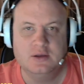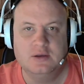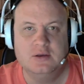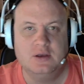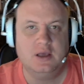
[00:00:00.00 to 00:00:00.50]

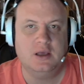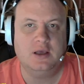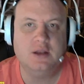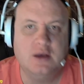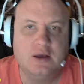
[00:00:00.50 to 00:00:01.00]
and
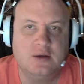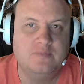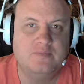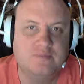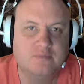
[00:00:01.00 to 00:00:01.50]

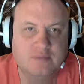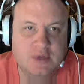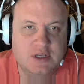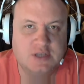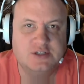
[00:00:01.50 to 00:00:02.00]
it
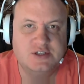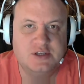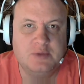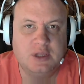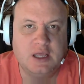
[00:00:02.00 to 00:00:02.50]
does a
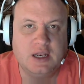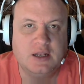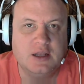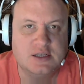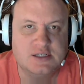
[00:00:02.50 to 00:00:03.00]
simulated
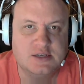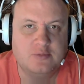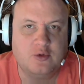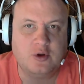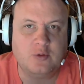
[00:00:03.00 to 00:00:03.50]

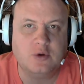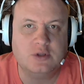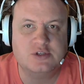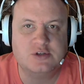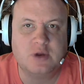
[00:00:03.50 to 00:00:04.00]
7.1
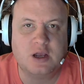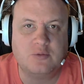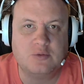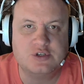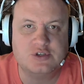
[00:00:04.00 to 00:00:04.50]
surround,
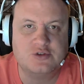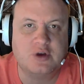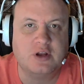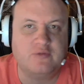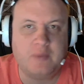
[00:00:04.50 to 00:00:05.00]
which is great
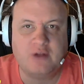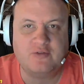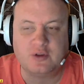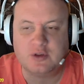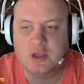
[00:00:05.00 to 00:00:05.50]
in Battlefield.
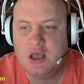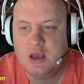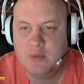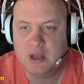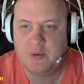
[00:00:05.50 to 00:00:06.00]

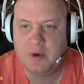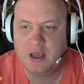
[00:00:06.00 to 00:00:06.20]
But anyway,